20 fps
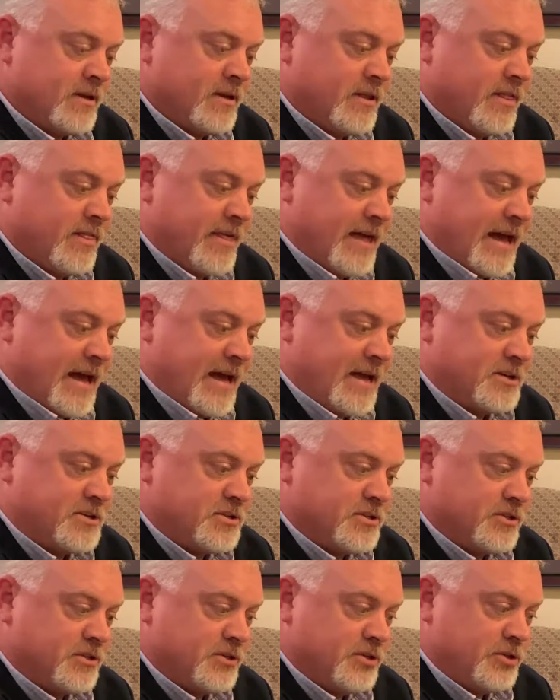
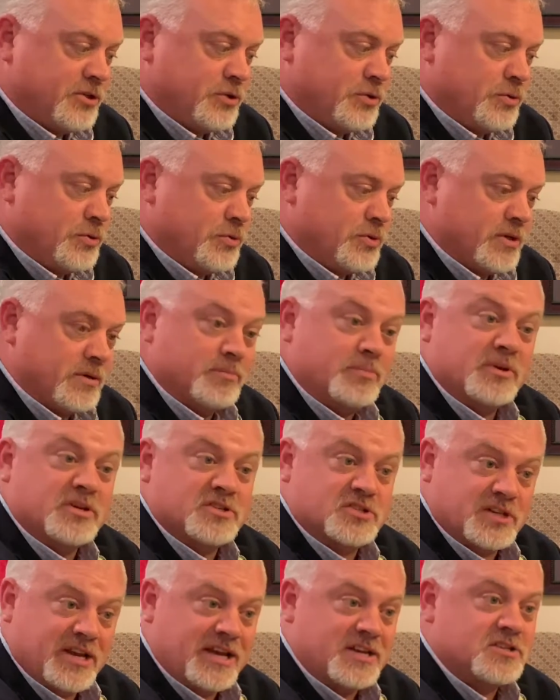that you can
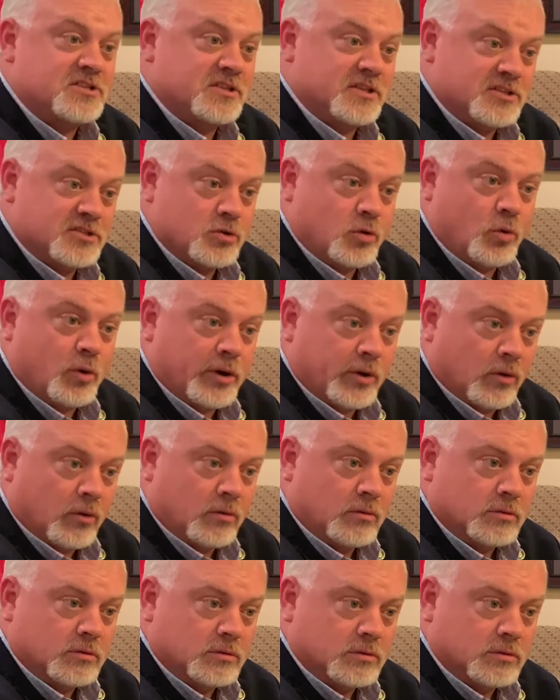possess this oil,